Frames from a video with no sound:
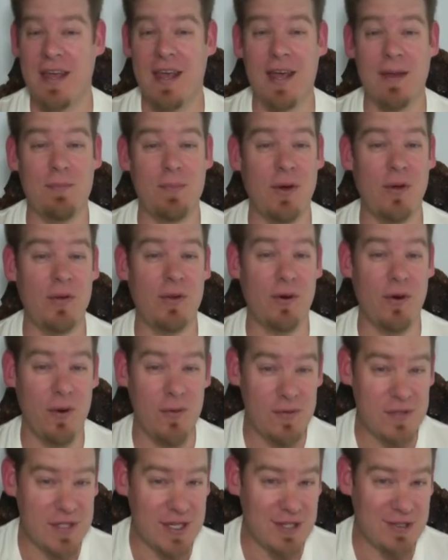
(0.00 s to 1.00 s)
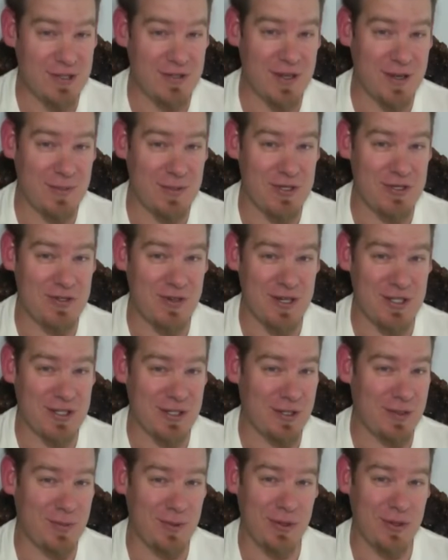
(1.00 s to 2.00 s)
and build their own teacher
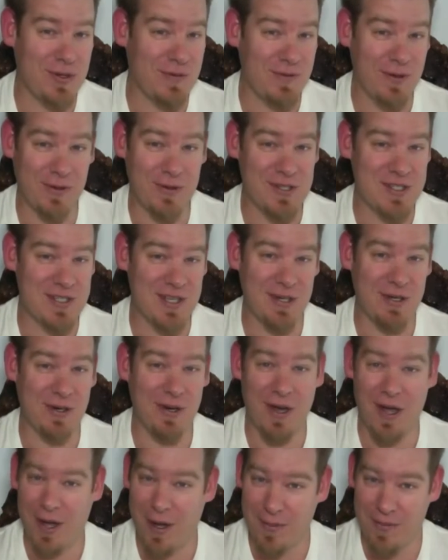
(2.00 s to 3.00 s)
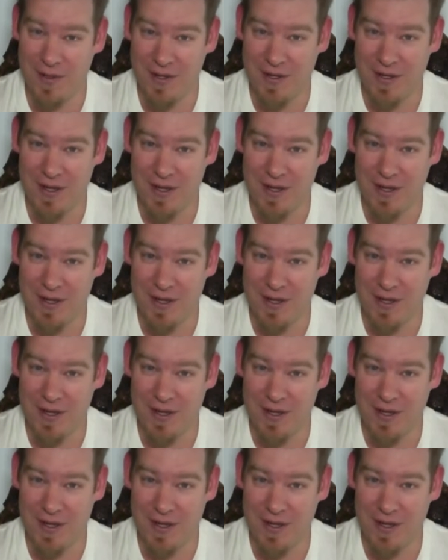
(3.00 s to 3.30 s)
demonstration community village city or hub